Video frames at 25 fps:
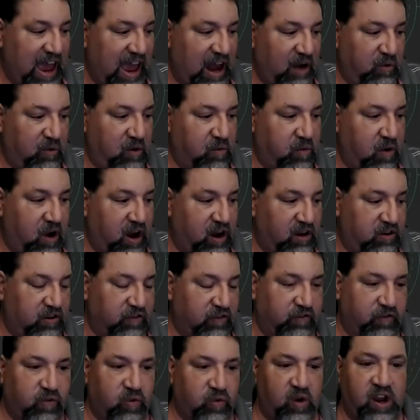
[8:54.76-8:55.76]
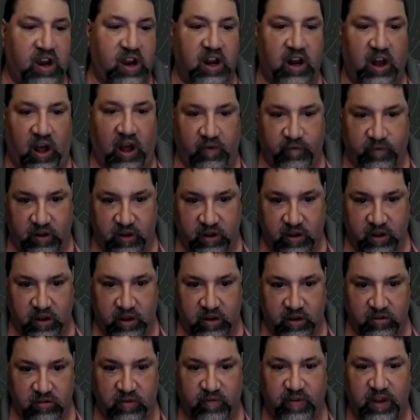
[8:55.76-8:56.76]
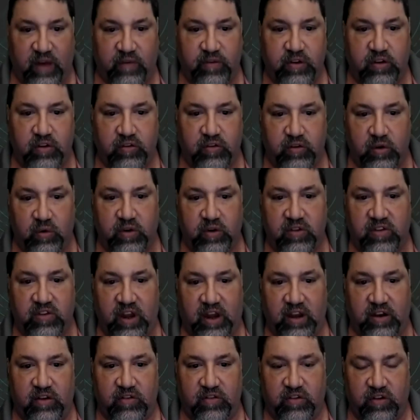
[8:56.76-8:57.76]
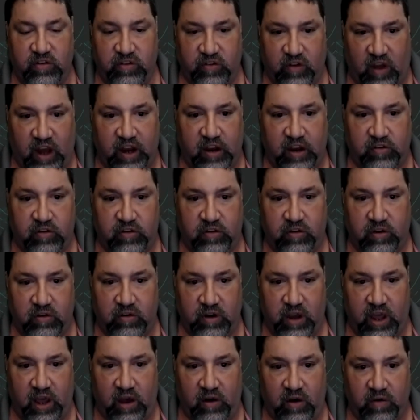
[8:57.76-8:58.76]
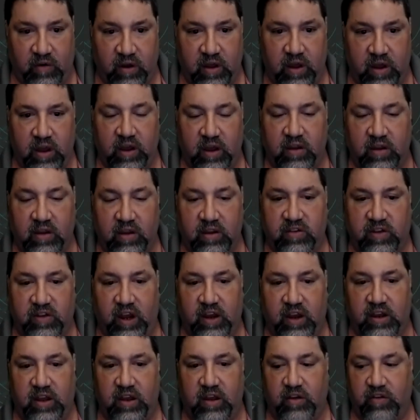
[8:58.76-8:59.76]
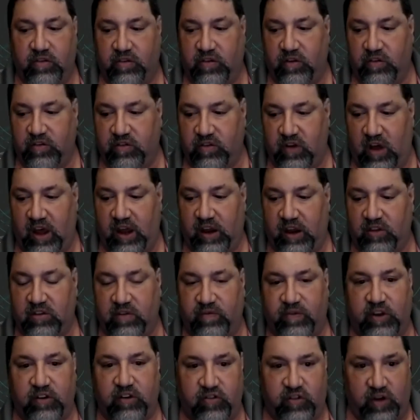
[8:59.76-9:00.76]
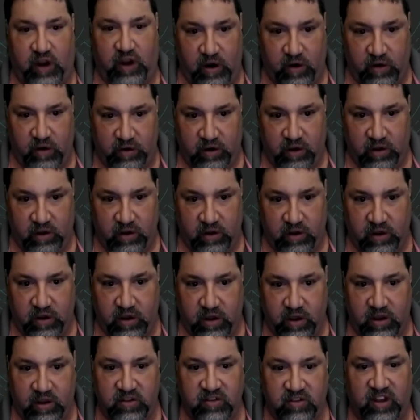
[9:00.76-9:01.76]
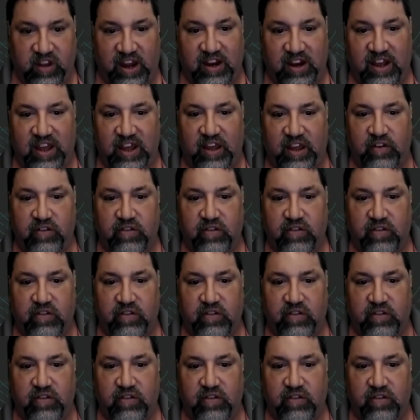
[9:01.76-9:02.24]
and we wanted to free it up to be able to do what data is designed to do now. Data is designed to be shared. Data is